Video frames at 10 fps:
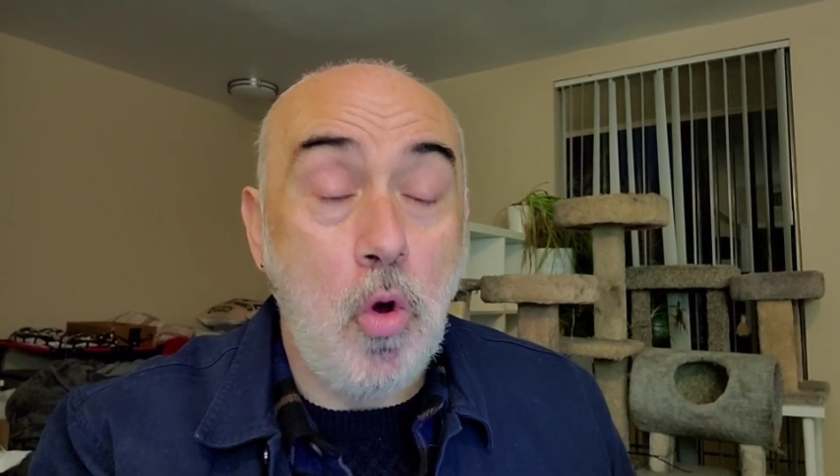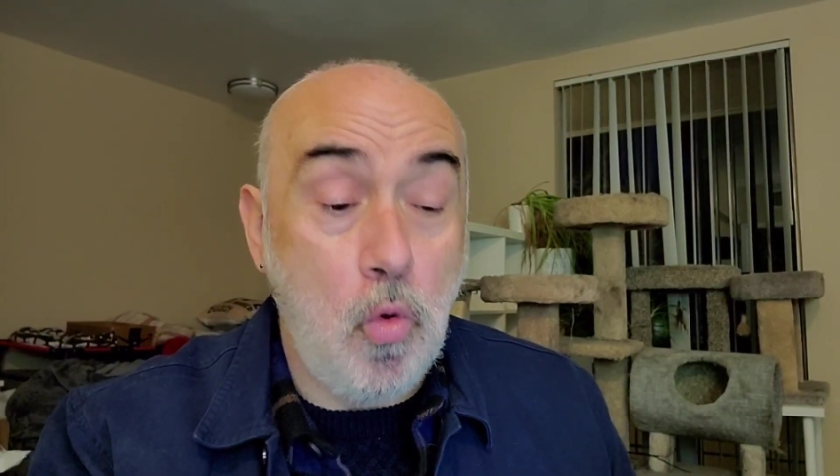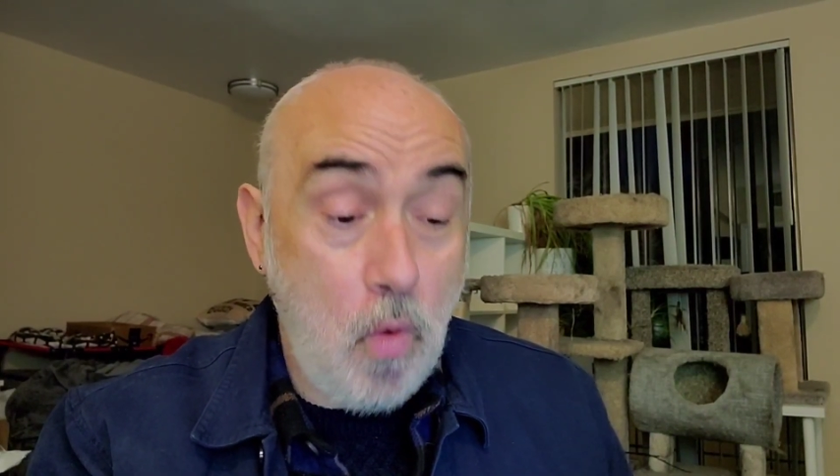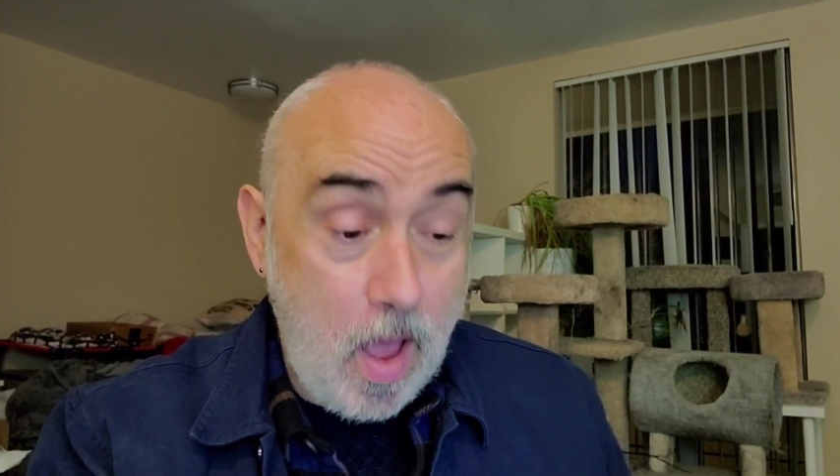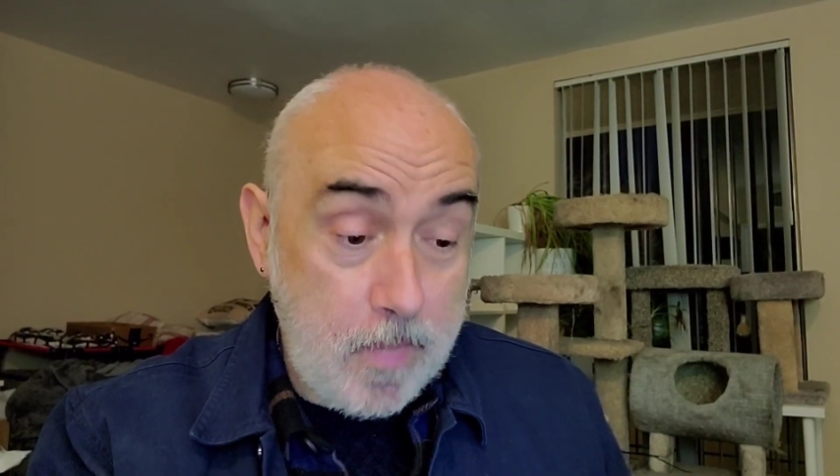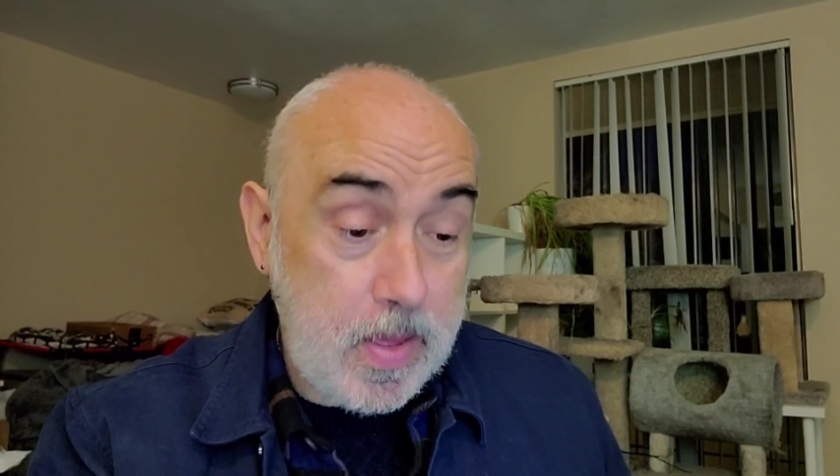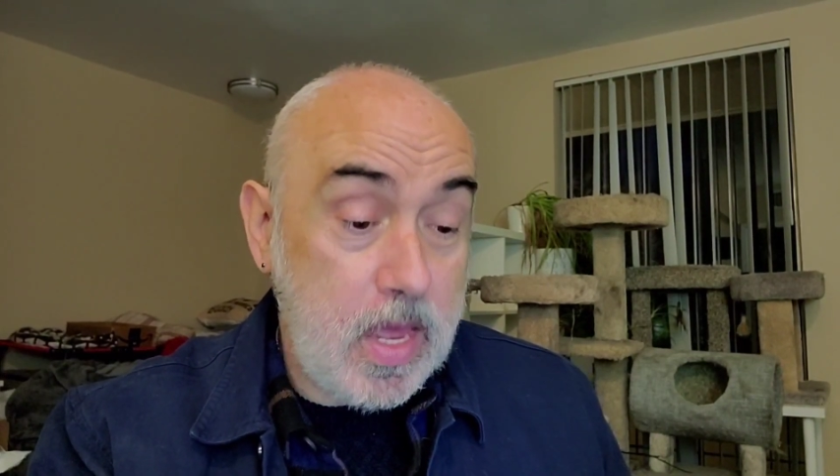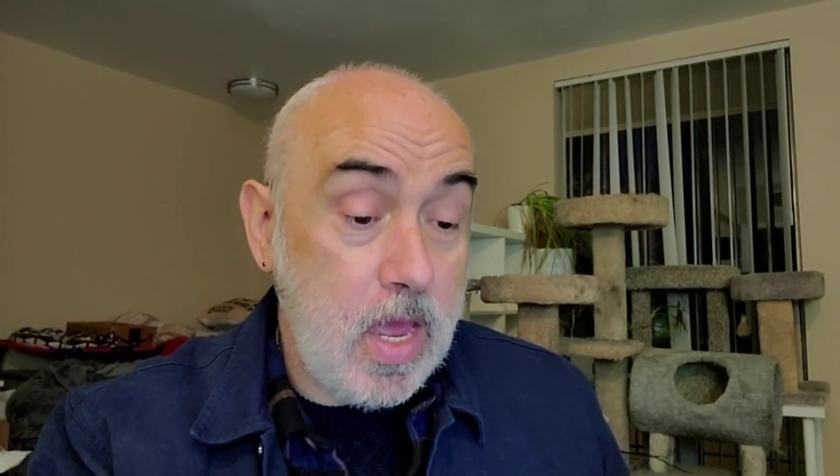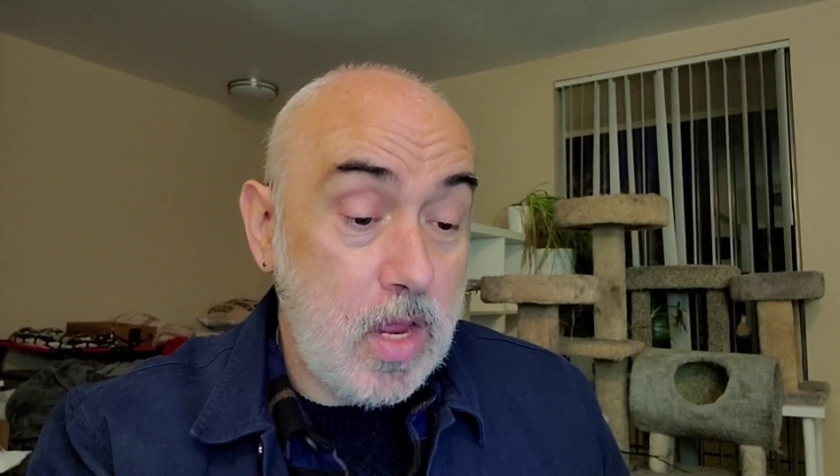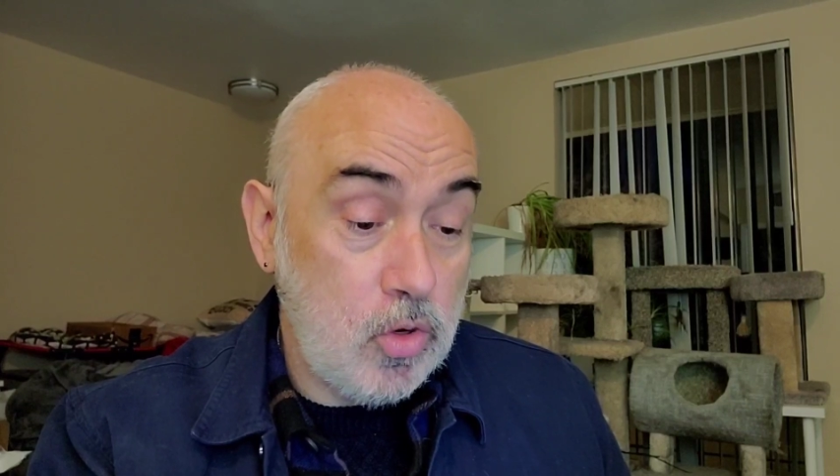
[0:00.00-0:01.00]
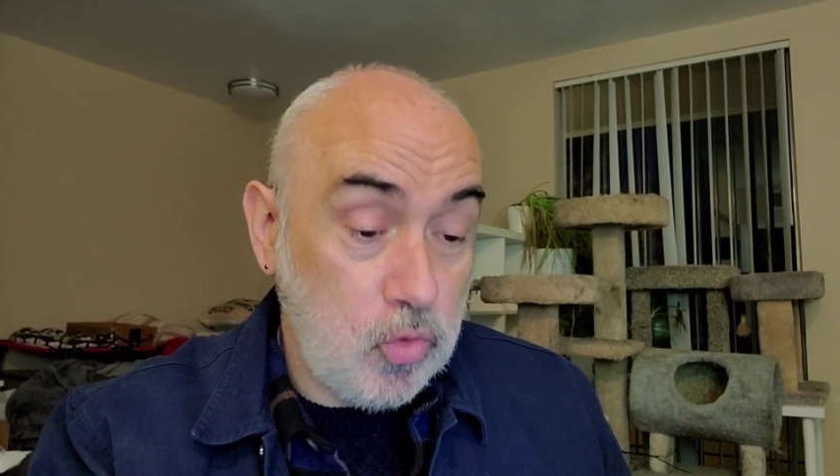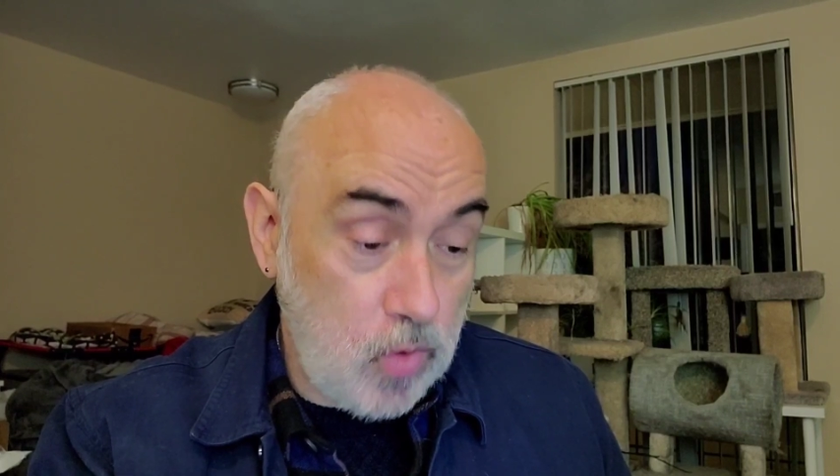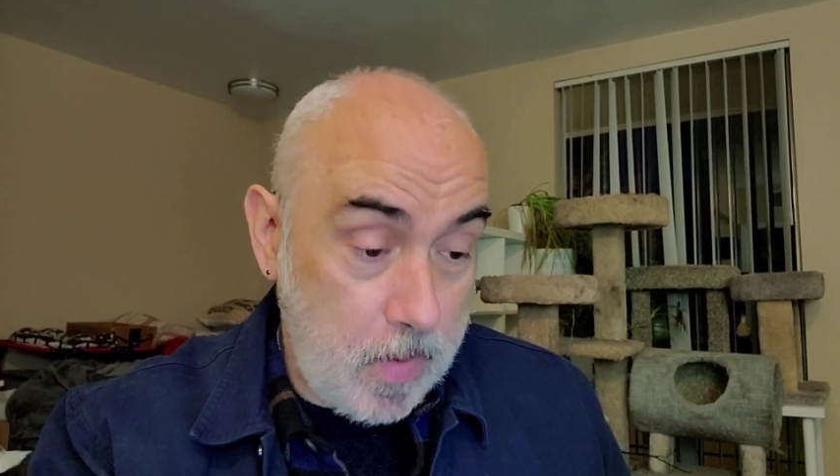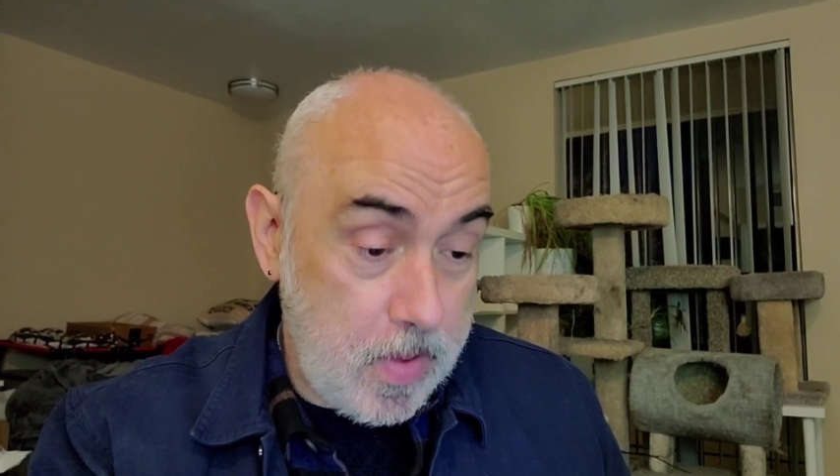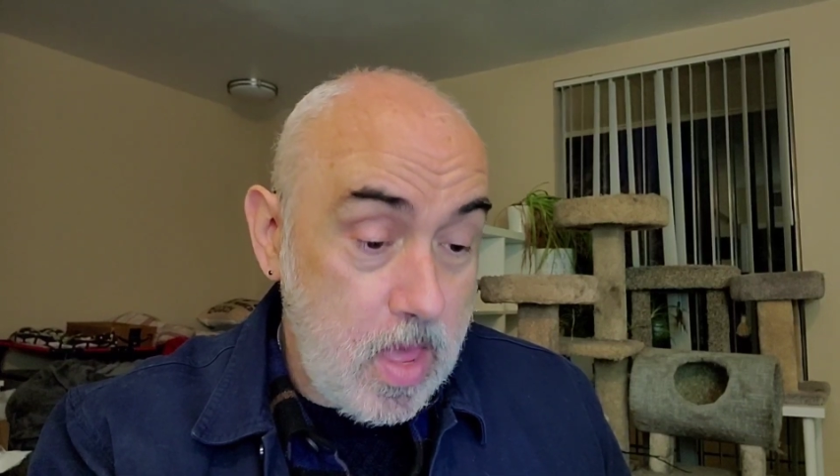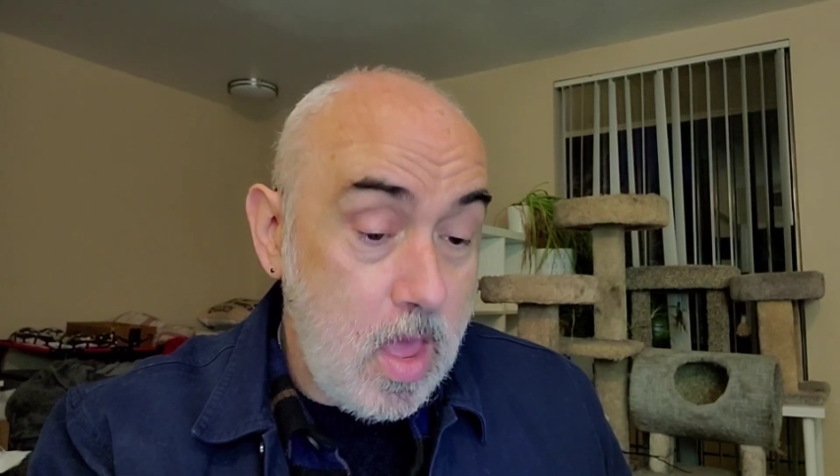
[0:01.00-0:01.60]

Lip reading: crappy trip